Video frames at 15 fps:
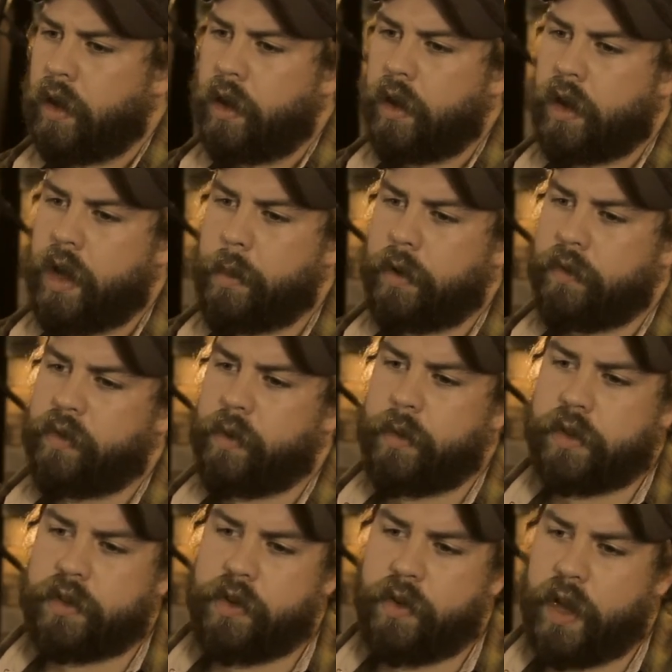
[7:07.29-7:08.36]
Coming from this
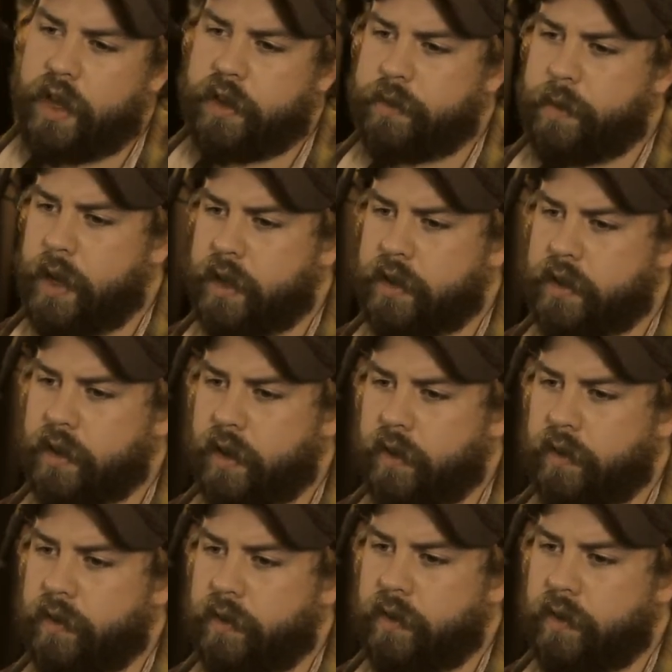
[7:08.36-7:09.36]
new headspace of